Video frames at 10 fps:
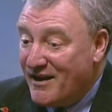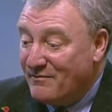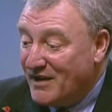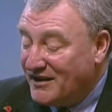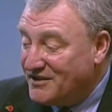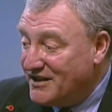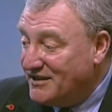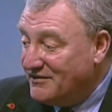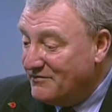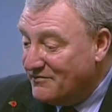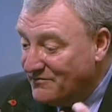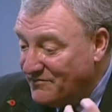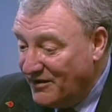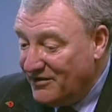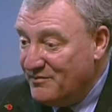magazine,
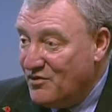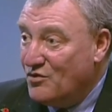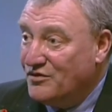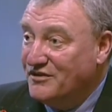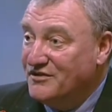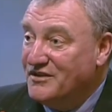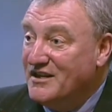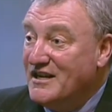very important.